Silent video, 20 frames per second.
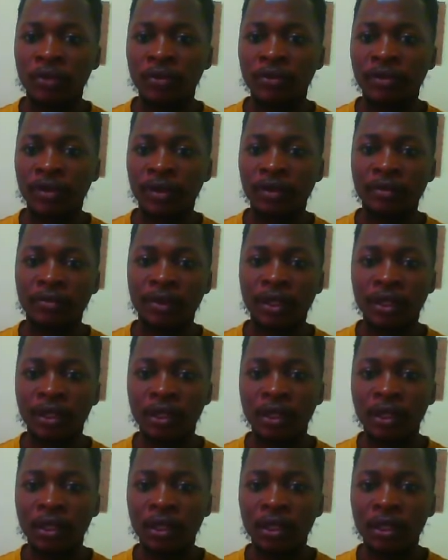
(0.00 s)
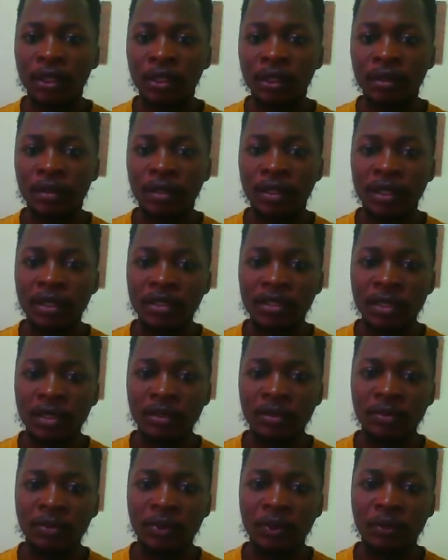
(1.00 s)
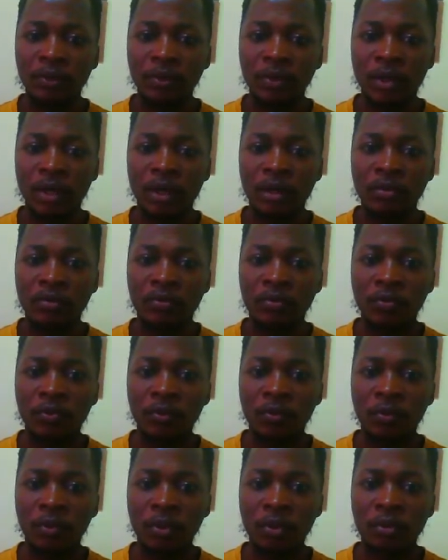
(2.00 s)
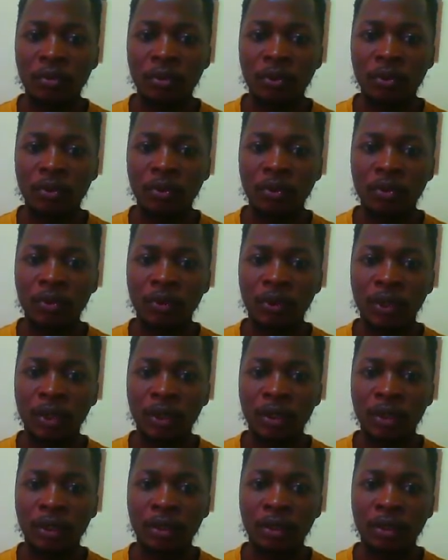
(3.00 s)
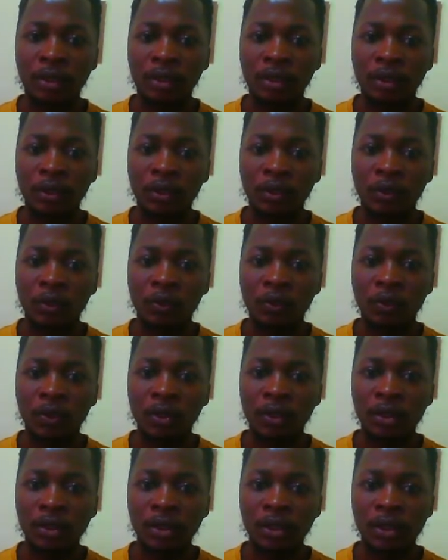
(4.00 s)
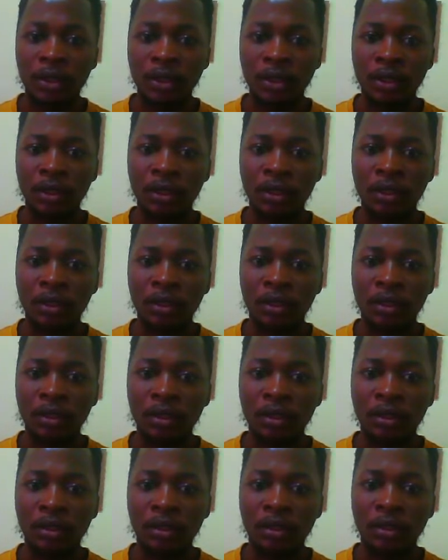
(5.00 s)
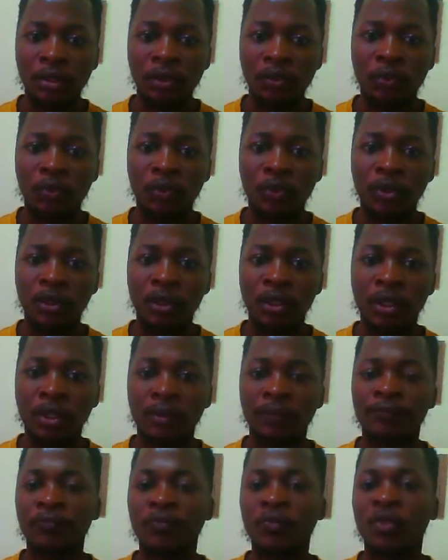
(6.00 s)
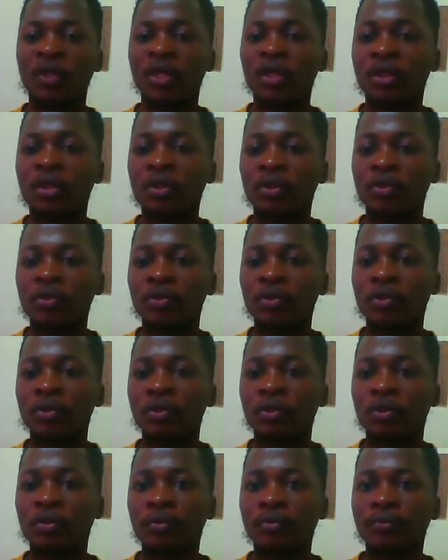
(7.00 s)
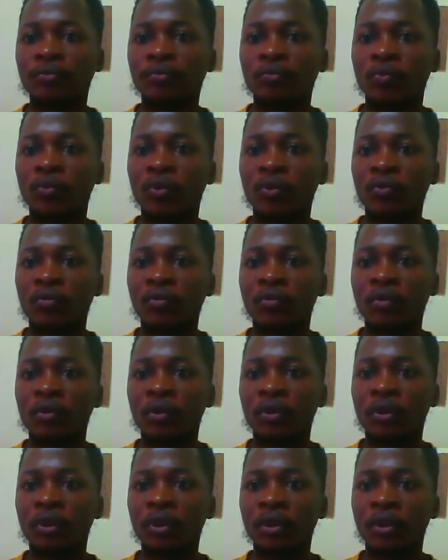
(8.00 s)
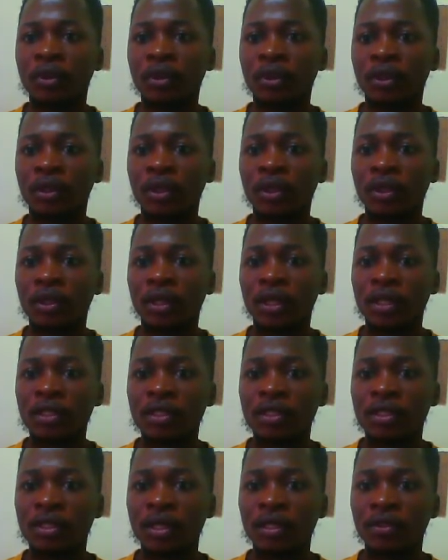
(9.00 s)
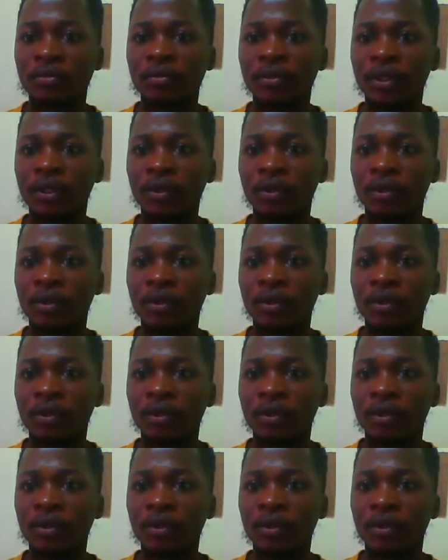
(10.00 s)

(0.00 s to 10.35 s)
settlement. The next settlement will have 1 pole here, 1 here, 1 here. So for the next settlement